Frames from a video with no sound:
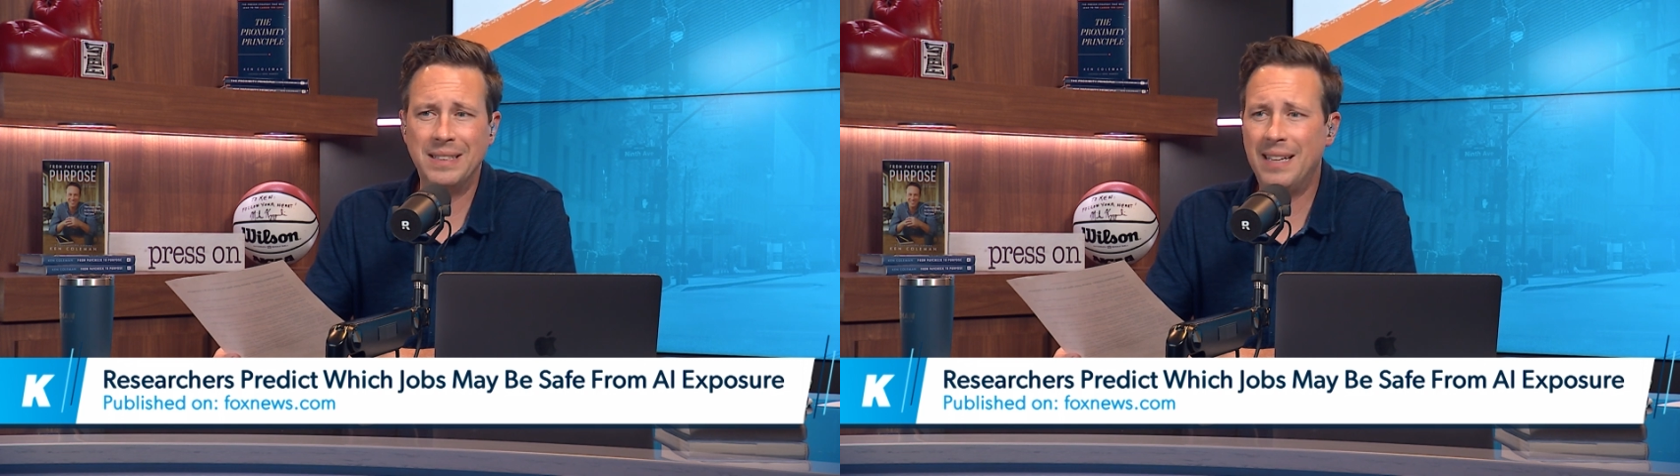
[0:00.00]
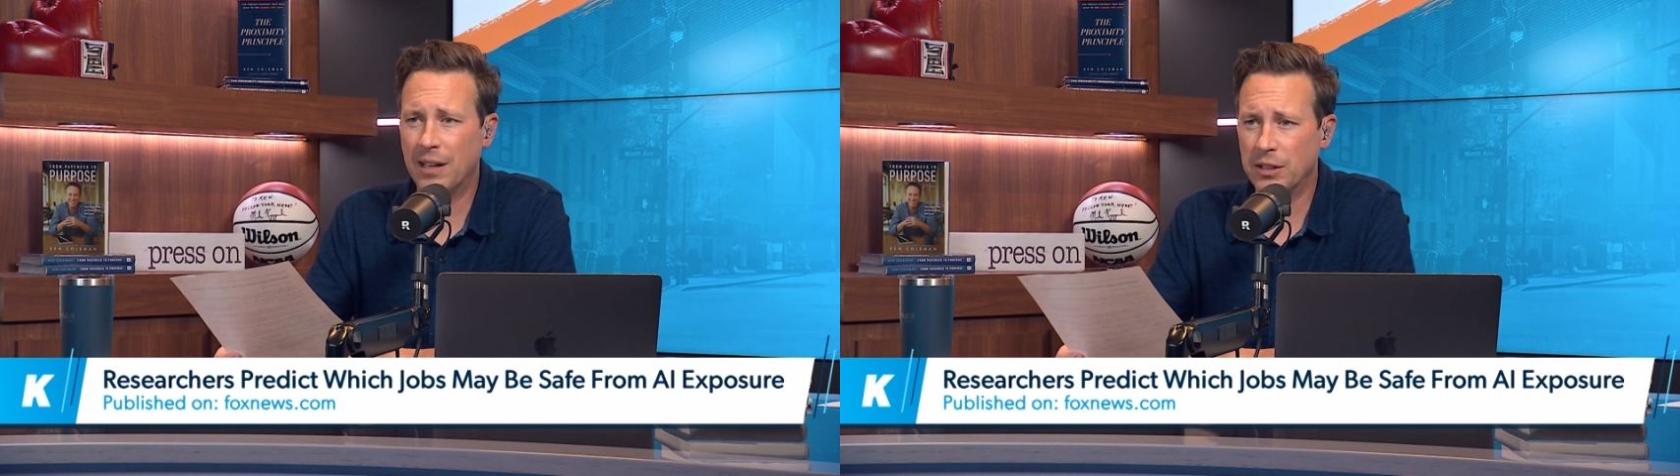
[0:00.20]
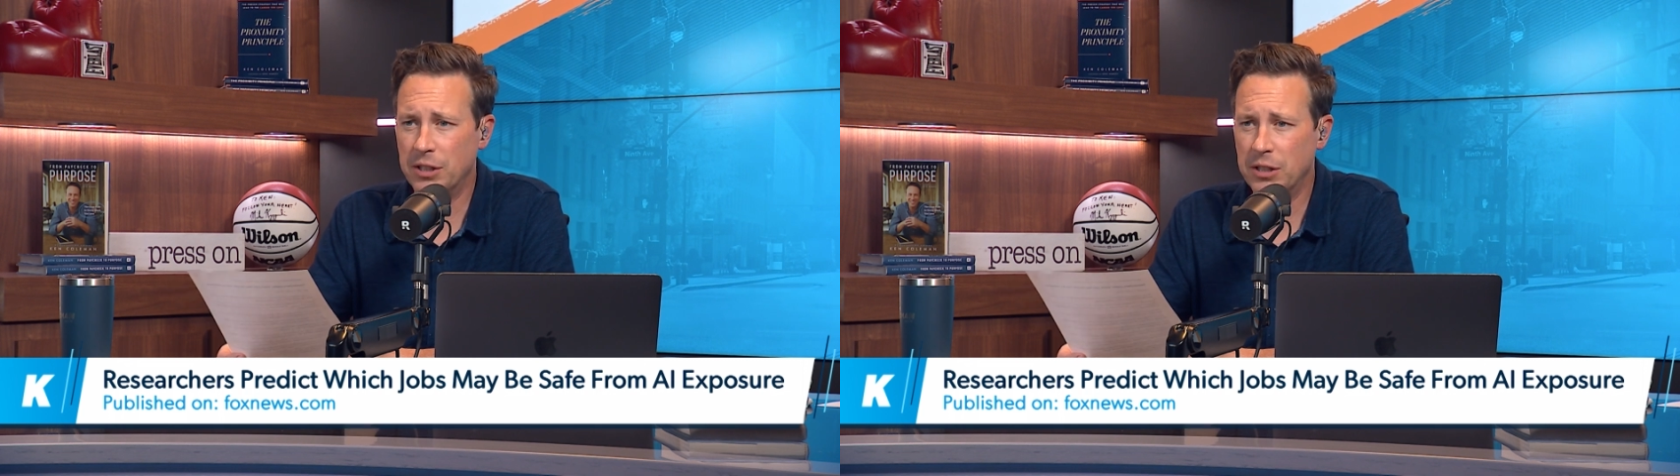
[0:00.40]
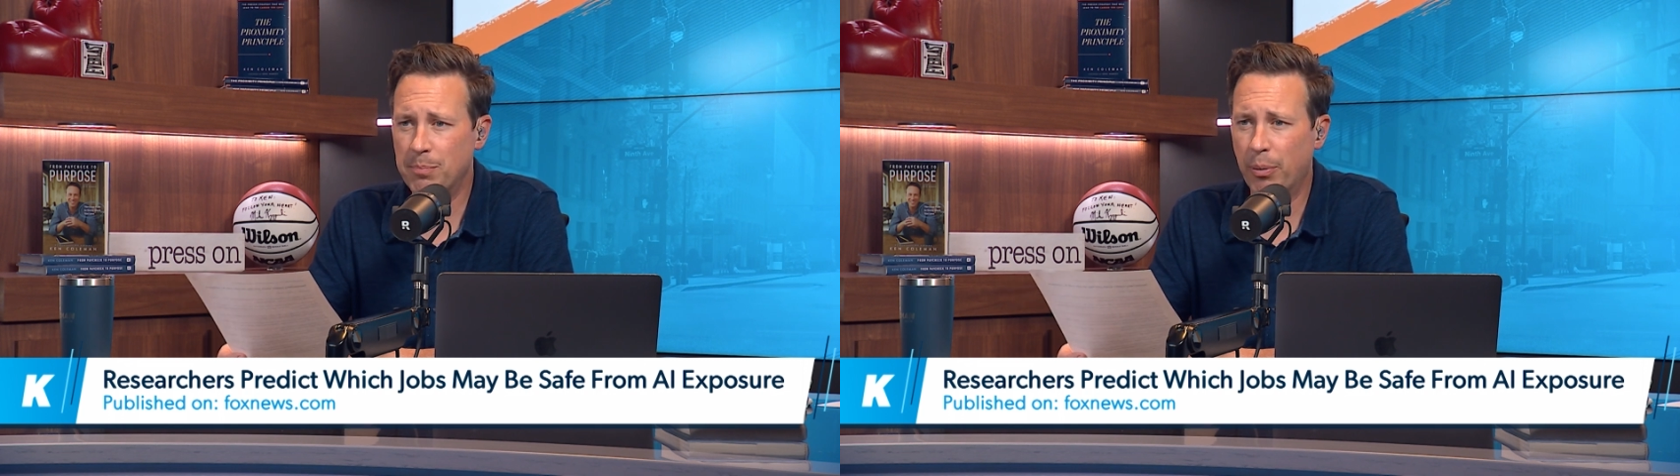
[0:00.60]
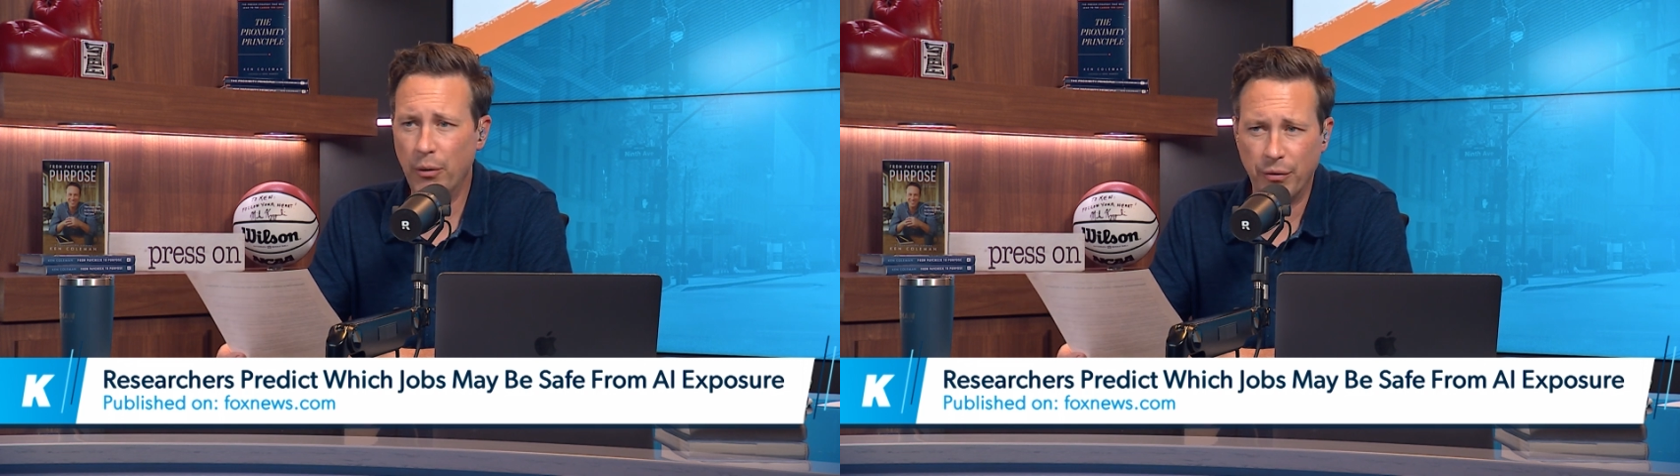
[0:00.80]
intelligence
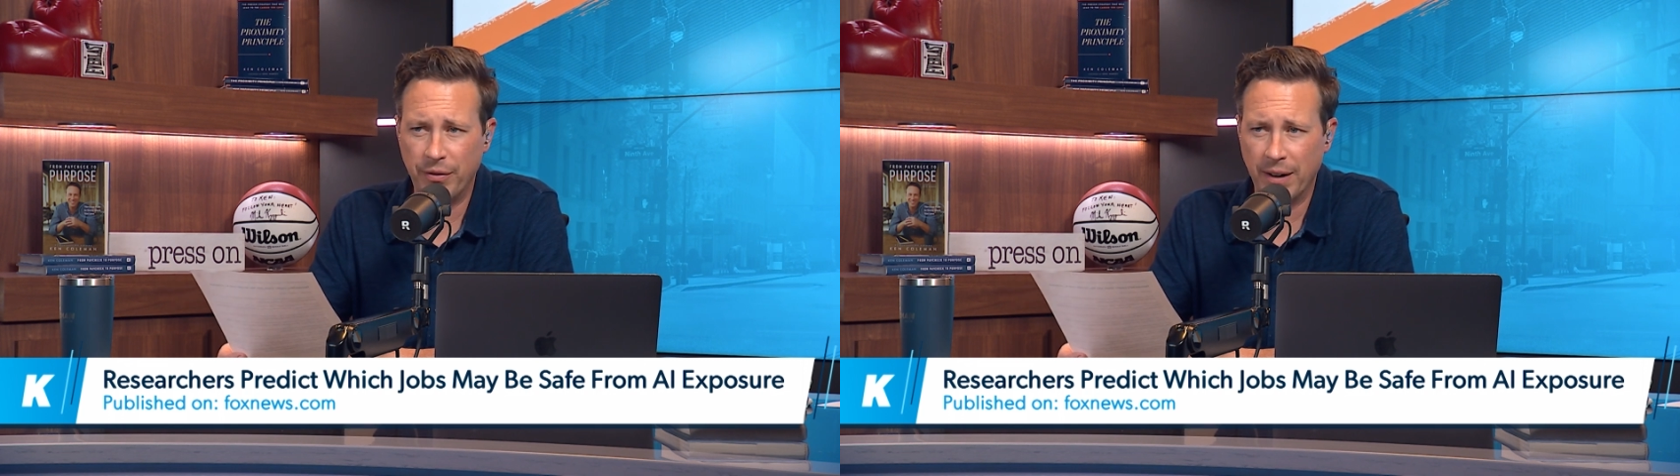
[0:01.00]
proof?